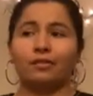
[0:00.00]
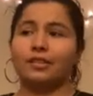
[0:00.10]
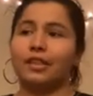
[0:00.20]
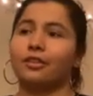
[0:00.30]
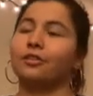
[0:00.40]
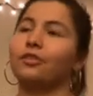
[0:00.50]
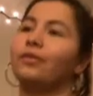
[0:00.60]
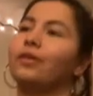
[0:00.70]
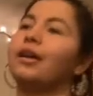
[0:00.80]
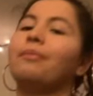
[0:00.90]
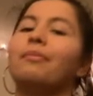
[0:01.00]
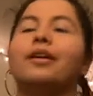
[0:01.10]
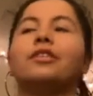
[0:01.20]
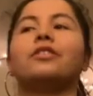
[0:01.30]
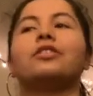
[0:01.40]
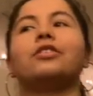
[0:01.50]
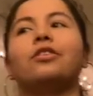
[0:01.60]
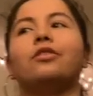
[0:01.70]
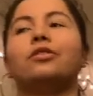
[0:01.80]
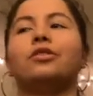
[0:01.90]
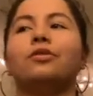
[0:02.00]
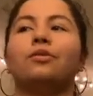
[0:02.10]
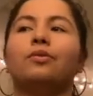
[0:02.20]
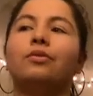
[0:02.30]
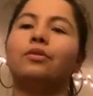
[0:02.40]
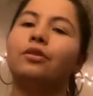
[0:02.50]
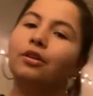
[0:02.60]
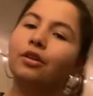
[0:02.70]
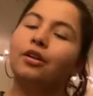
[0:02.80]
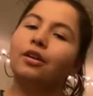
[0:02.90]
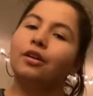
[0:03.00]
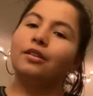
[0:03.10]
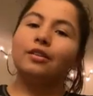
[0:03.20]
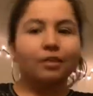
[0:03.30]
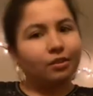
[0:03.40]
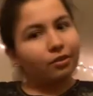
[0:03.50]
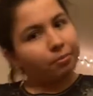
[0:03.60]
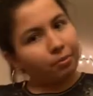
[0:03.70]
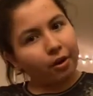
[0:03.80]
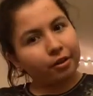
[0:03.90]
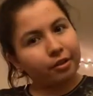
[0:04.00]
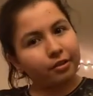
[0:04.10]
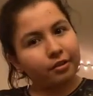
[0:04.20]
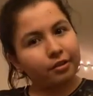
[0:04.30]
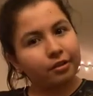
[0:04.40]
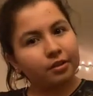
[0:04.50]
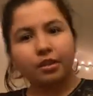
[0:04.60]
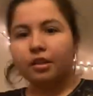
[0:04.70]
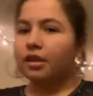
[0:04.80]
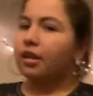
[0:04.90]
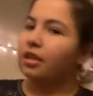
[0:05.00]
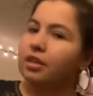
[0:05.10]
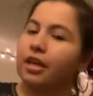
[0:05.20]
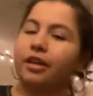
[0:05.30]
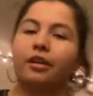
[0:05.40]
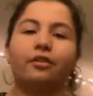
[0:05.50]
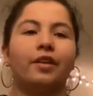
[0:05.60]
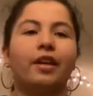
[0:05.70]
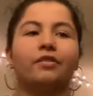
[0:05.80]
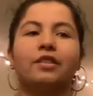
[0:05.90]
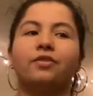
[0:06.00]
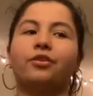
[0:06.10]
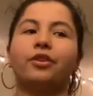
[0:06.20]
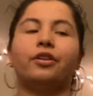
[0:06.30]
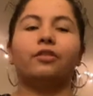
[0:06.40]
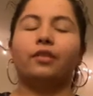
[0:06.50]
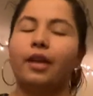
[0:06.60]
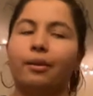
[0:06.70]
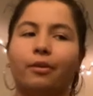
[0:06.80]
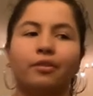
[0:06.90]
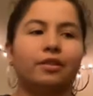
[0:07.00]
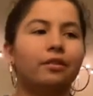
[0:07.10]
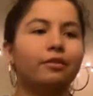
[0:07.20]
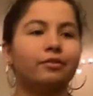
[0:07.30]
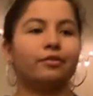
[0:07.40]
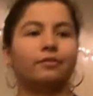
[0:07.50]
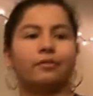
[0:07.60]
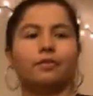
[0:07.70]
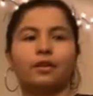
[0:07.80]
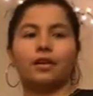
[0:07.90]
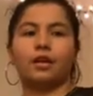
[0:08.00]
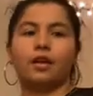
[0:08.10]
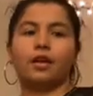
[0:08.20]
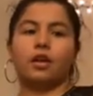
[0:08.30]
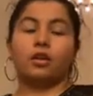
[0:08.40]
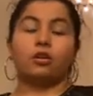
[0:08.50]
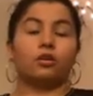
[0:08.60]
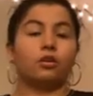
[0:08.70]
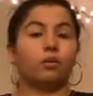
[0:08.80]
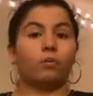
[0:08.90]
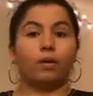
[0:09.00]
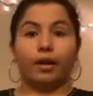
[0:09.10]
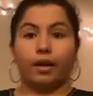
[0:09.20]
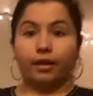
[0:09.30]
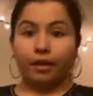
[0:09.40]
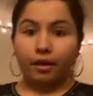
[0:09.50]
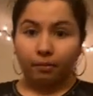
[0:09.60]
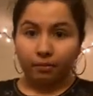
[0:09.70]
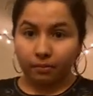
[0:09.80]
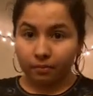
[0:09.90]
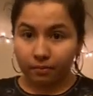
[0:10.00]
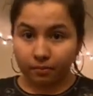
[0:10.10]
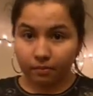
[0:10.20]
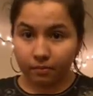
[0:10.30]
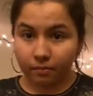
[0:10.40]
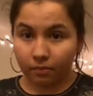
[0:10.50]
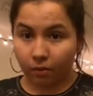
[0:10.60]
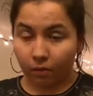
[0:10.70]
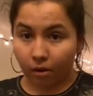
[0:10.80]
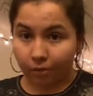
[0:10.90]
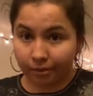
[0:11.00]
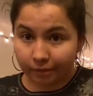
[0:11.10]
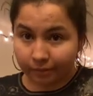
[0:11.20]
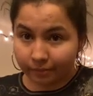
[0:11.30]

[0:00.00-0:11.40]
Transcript: like, you know what? I might as well just go to the park and check out if they have this free little library stuff. Yo, when I came walking,